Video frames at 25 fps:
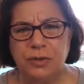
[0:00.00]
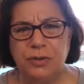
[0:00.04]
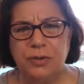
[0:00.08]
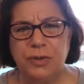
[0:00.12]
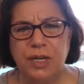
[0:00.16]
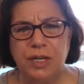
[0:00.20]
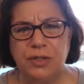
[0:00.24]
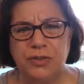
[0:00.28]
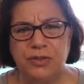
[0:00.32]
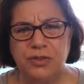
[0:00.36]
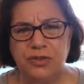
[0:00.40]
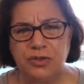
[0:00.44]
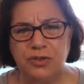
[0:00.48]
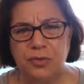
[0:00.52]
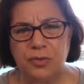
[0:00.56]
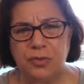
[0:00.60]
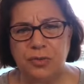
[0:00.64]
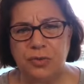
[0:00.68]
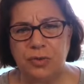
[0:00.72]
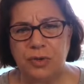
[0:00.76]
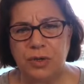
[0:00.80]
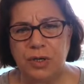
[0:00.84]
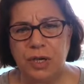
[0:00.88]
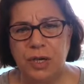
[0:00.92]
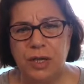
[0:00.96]
You're not
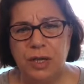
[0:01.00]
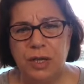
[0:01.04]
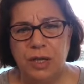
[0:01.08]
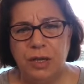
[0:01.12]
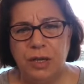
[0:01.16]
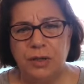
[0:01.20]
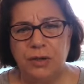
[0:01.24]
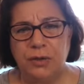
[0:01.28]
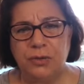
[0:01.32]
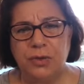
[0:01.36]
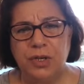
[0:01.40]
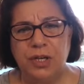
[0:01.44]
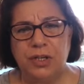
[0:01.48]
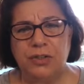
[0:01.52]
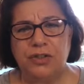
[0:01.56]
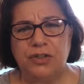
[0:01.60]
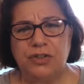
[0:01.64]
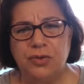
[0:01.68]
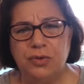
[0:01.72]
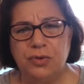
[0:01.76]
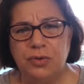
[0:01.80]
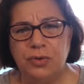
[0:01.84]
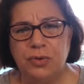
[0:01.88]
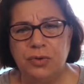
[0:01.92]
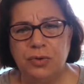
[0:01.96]
sure you're not
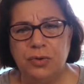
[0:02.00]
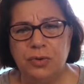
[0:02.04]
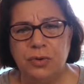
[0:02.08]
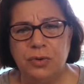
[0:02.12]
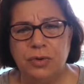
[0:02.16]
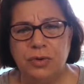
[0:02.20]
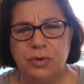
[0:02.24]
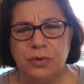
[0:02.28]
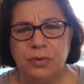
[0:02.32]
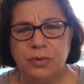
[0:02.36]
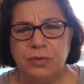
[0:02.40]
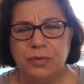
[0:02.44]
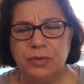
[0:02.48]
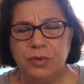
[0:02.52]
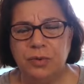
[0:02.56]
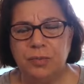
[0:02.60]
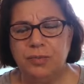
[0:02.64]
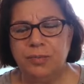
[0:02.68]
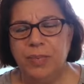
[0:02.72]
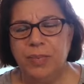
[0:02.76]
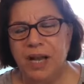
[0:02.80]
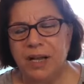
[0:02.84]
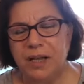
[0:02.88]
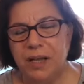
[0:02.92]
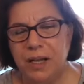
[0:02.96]
sure, you, you
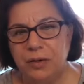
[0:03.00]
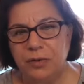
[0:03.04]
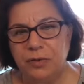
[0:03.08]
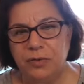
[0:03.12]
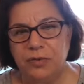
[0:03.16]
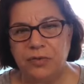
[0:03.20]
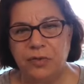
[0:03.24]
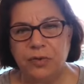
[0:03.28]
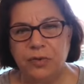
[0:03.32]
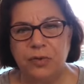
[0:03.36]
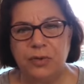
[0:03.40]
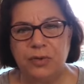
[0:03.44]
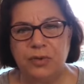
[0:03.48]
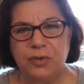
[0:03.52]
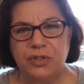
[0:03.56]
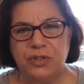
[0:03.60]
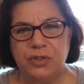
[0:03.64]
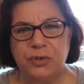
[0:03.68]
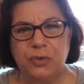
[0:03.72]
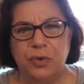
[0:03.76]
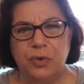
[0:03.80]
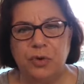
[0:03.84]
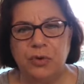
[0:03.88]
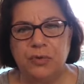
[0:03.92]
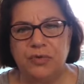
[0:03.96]
back and
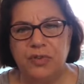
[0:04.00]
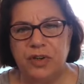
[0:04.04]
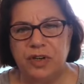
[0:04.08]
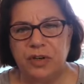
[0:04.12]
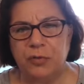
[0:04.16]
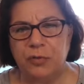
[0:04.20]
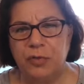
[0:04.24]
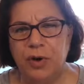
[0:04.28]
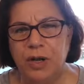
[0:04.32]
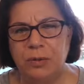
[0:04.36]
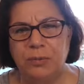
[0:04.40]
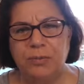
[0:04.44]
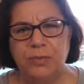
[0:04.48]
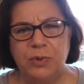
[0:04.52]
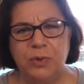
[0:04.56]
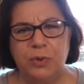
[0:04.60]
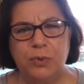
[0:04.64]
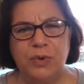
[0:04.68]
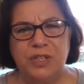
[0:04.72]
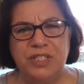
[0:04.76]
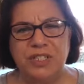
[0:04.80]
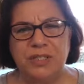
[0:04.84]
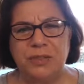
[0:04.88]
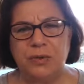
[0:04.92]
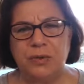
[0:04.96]
forth, you're overwhelmed with
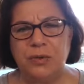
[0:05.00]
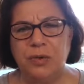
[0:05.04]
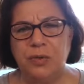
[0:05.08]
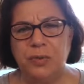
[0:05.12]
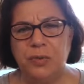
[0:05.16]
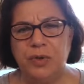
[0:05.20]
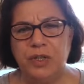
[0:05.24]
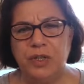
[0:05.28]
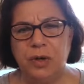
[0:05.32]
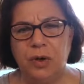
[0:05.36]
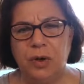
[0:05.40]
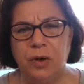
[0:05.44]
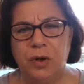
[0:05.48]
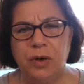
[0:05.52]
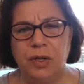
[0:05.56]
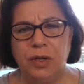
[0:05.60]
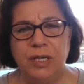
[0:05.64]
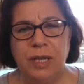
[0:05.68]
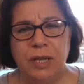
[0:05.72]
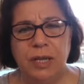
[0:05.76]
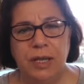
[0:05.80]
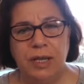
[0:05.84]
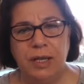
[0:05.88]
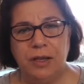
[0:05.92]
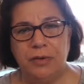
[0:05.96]
what's going
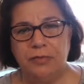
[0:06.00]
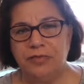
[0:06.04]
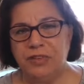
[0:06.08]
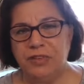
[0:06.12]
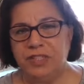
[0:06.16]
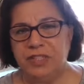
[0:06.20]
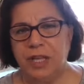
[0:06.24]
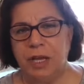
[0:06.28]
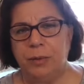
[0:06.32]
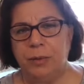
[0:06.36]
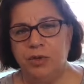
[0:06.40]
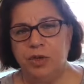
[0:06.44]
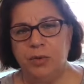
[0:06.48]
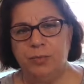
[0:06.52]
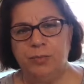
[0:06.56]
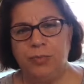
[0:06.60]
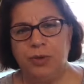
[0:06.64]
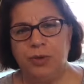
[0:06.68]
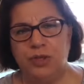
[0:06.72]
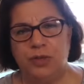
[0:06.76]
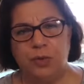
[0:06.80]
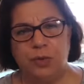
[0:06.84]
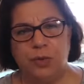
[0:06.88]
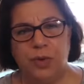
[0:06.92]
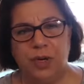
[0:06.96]
on. Every time you
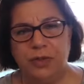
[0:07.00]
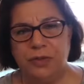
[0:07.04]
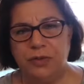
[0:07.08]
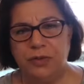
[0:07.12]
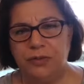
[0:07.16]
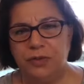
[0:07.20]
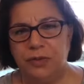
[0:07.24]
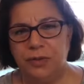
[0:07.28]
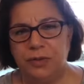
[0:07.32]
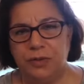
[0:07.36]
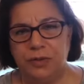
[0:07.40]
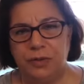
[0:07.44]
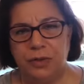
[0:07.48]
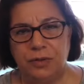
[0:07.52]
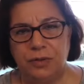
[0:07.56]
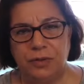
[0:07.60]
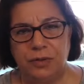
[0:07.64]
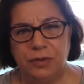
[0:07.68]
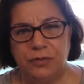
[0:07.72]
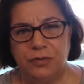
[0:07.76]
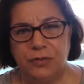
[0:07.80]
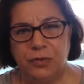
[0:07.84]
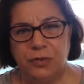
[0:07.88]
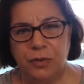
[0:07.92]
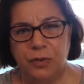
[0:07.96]
put one foot
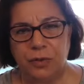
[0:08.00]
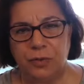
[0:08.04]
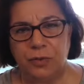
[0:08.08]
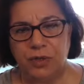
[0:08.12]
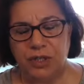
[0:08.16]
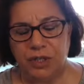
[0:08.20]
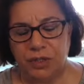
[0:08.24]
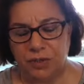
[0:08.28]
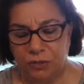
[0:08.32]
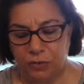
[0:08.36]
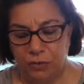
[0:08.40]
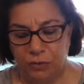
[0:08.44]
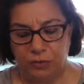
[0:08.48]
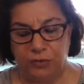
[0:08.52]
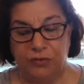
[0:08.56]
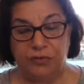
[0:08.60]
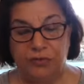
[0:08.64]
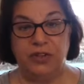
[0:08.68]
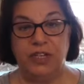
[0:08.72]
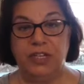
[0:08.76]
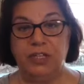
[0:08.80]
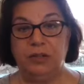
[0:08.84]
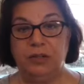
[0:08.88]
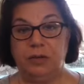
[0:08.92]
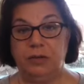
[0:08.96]
forward, two
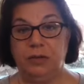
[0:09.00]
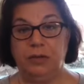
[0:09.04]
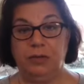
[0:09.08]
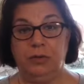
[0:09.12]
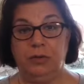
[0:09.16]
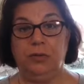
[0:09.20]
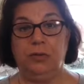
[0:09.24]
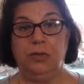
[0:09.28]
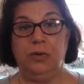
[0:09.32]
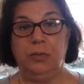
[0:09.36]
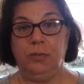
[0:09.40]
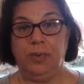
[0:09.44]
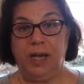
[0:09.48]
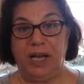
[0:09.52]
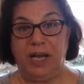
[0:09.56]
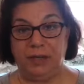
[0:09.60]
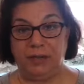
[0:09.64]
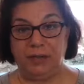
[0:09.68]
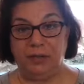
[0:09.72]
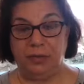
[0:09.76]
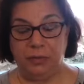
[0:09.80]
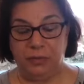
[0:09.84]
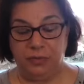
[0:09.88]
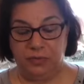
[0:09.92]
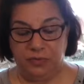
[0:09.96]
feet, you go
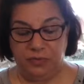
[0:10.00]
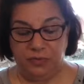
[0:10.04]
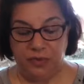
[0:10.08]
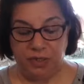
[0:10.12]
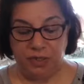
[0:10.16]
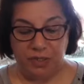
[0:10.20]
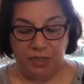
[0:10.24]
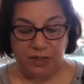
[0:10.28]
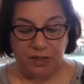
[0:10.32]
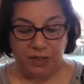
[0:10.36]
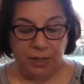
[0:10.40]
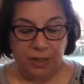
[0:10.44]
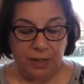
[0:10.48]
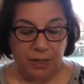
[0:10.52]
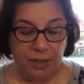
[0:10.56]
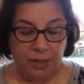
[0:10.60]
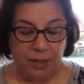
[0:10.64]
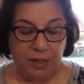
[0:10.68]
back two feet.